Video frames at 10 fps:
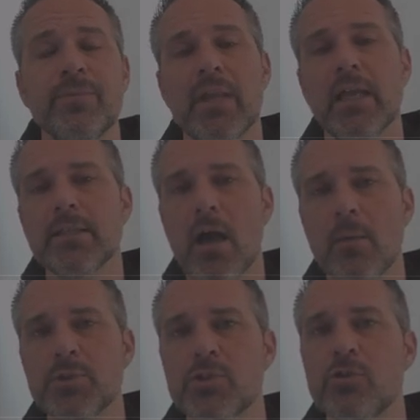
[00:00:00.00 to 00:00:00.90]
That's
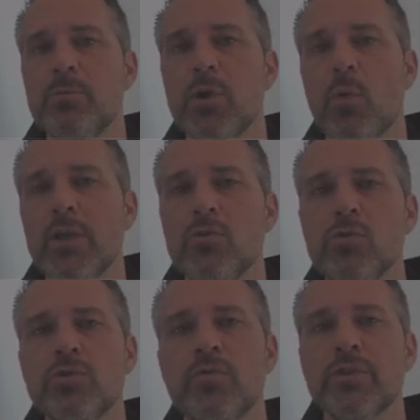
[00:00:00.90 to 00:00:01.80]
optional, but quite
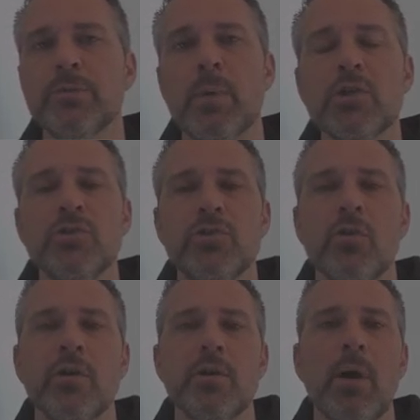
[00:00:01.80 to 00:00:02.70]
useful, especially
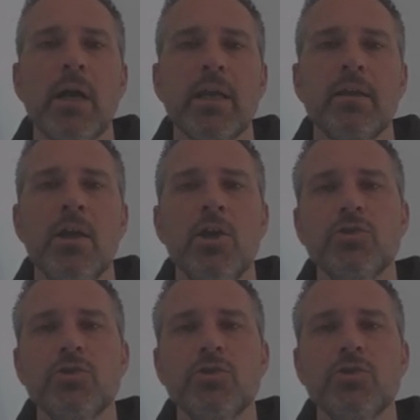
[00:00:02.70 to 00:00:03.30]
during debugging.